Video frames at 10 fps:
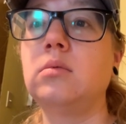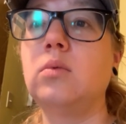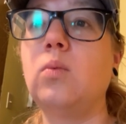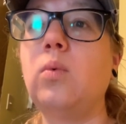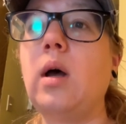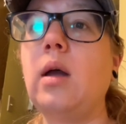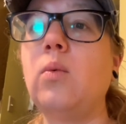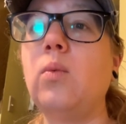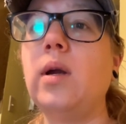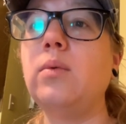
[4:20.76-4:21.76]

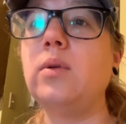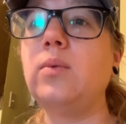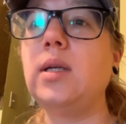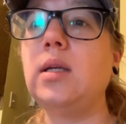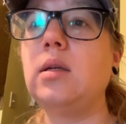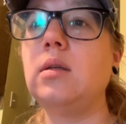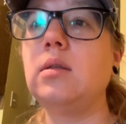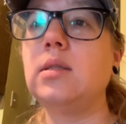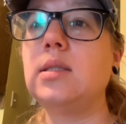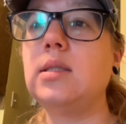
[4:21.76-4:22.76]
Where would we
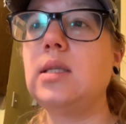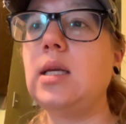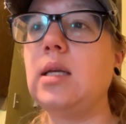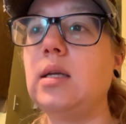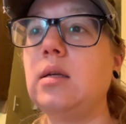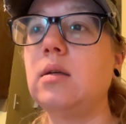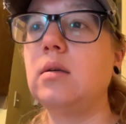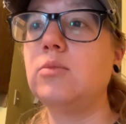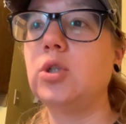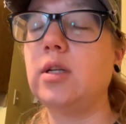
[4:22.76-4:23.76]
see?
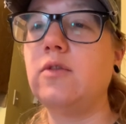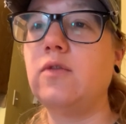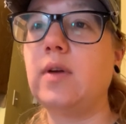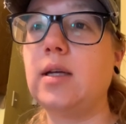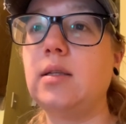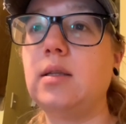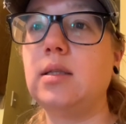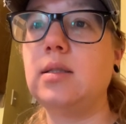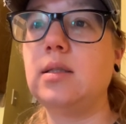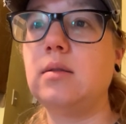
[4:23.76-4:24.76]
I'm trying to find
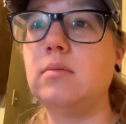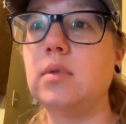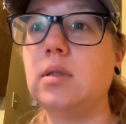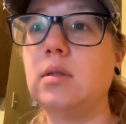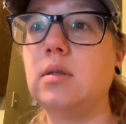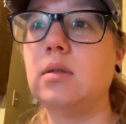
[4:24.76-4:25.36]
this in